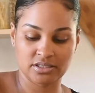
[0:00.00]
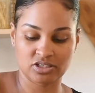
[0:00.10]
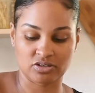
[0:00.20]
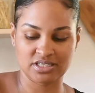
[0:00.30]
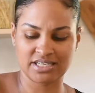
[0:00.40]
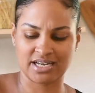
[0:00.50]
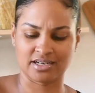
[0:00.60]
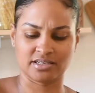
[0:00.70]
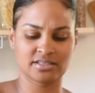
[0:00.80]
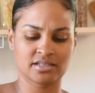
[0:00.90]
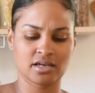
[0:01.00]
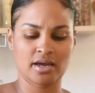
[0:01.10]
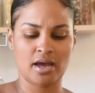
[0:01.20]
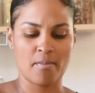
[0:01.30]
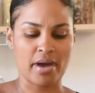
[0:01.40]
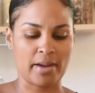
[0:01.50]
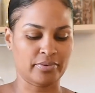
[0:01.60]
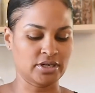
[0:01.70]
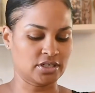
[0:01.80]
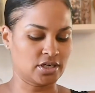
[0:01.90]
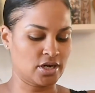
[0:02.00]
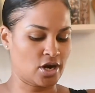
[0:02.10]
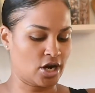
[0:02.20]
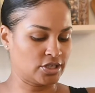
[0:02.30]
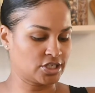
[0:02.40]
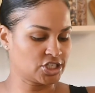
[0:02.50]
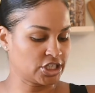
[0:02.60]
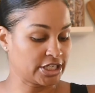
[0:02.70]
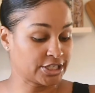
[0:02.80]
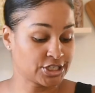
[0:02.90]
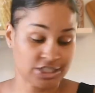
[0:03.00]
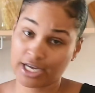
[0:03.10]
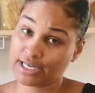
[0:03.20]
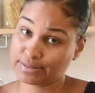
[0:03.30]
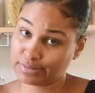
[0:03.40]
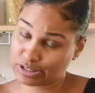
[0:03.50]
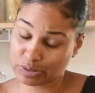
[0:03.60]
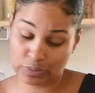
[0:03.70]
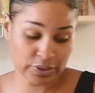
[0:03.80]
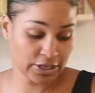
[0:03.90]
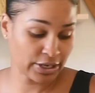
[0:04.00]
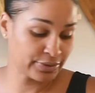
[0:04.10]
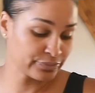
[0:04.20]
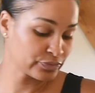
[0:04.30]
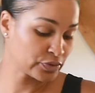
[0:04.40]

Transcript: So this has paprika, garlic, chili, and chives, okay?